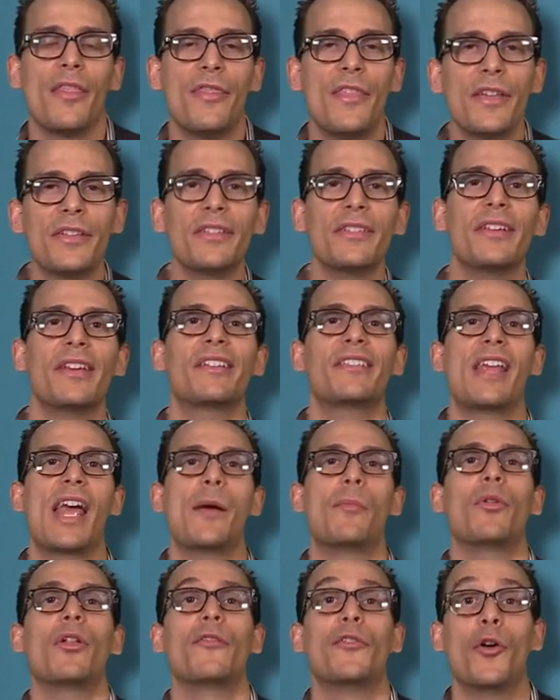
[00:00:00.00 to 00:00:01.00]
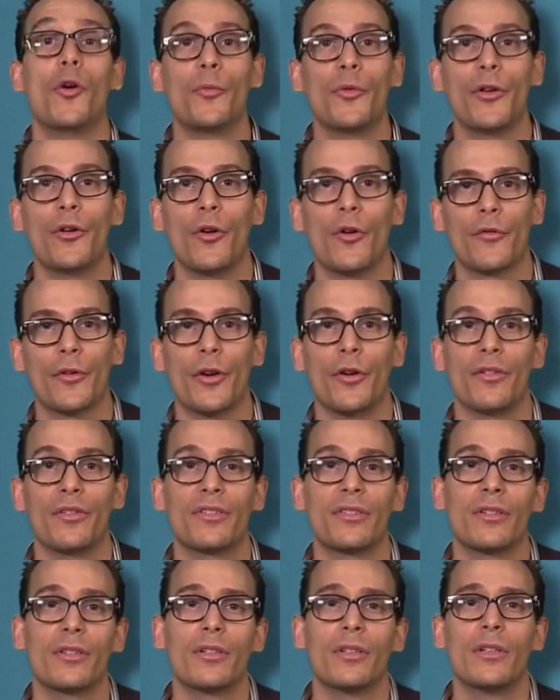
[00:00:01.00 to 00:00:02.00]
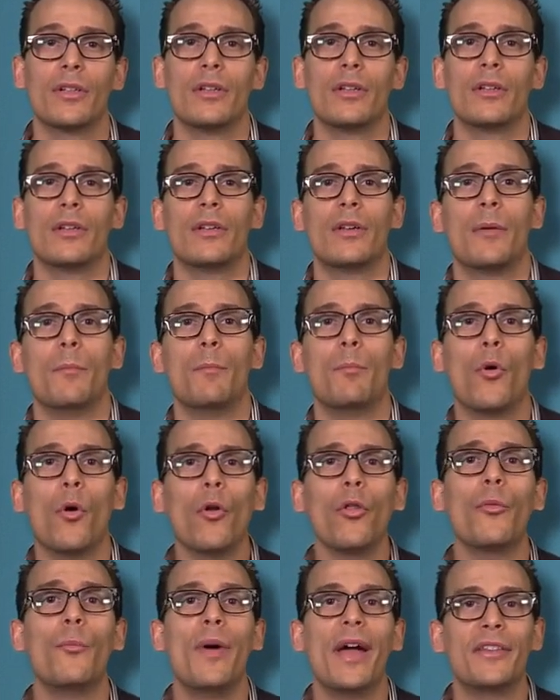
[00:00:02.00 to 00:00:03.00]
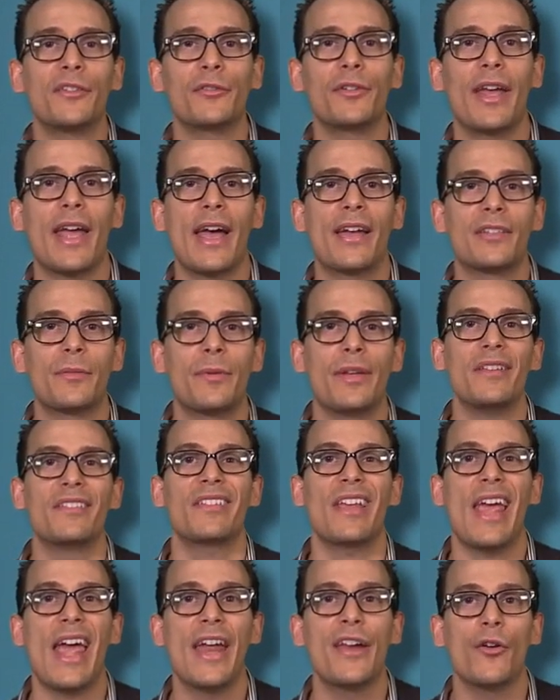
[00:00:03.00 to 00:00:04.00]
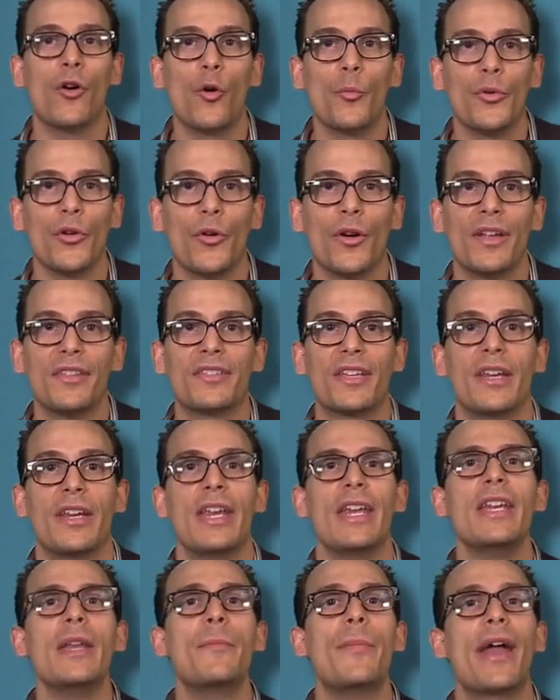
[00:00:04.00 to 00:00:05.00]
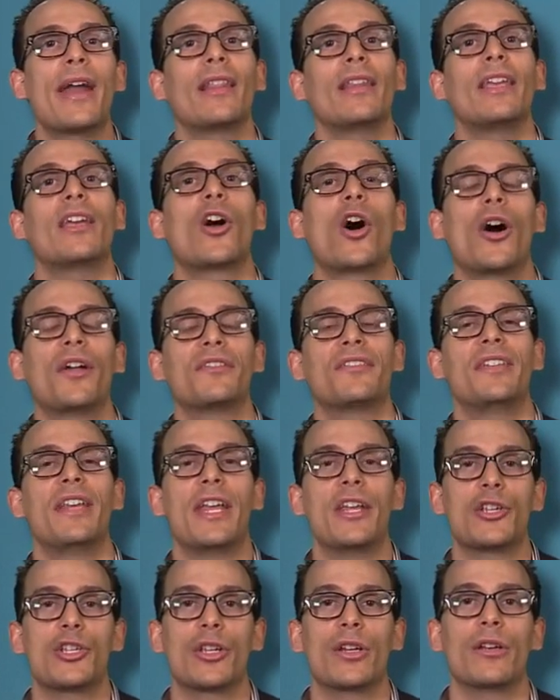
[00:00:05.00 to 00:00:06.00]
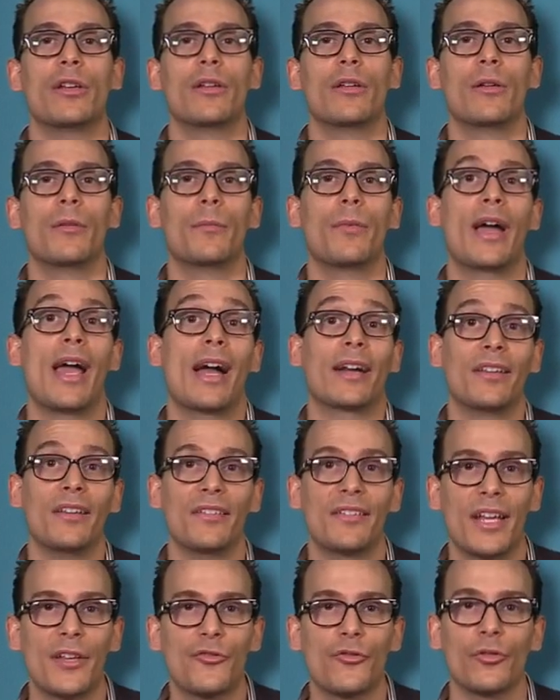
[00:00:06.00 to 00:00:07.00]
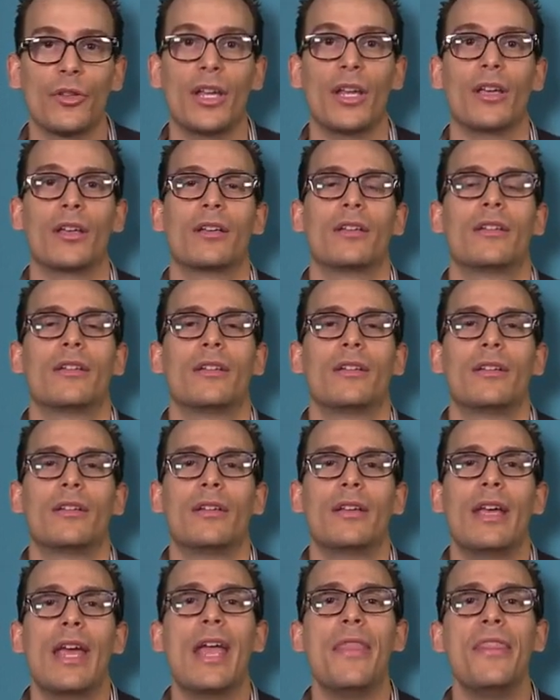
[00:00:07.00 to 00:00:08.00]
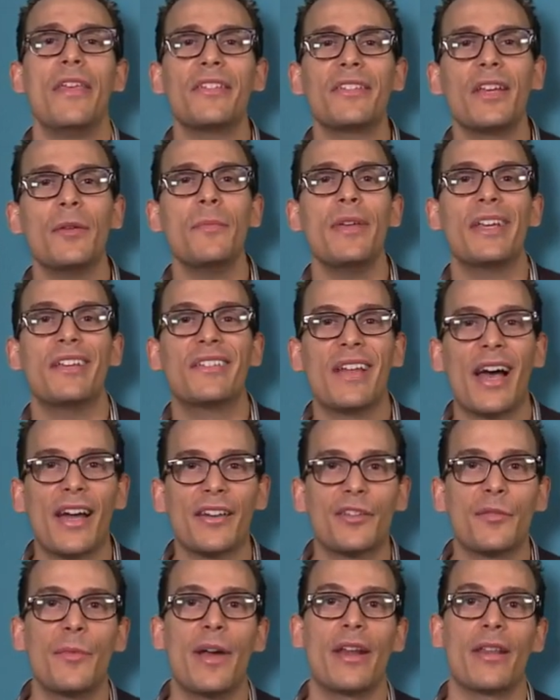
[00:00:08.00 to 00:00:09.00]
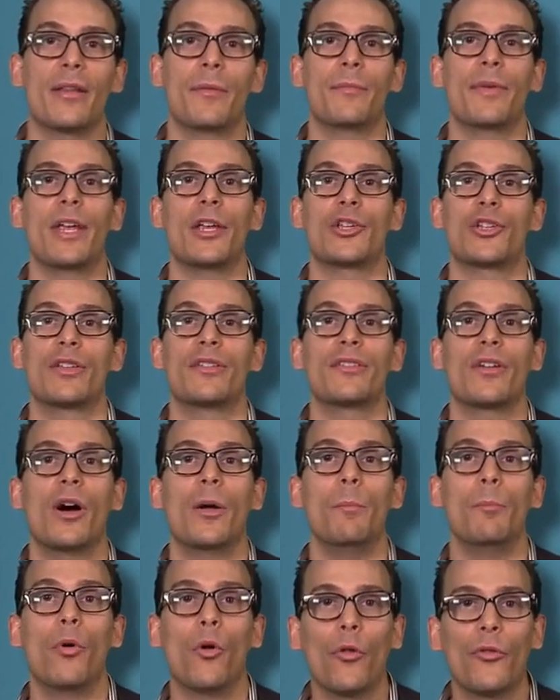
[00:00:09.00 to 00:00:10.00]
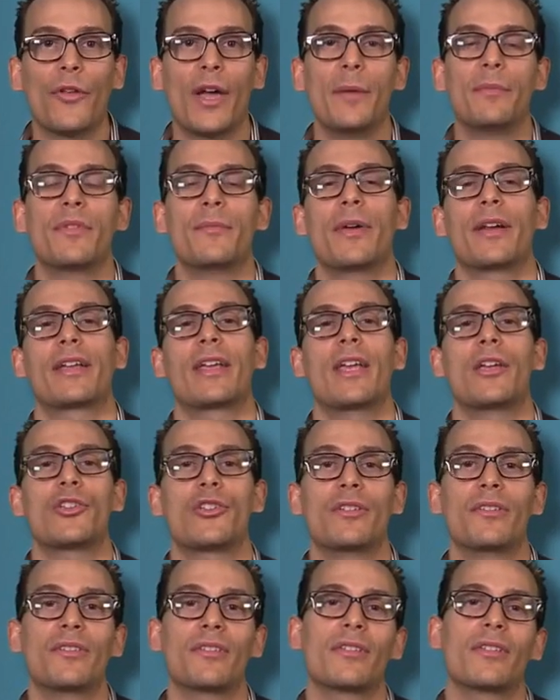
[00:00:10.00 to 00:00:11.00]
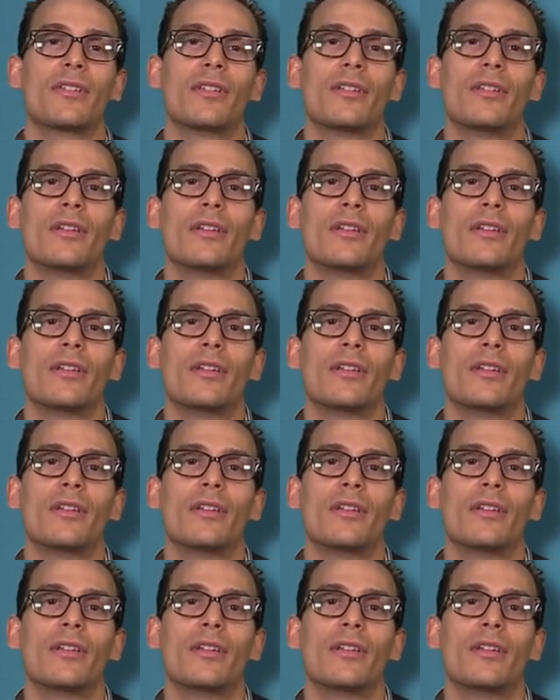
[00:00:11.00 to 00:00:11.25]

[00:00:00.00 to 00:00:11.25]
This is an example of an opioid overdose. Both benzodiazepines and opioids can independently cause sedation by acting centrally, and this can be exacerbated in patients on both types of medications.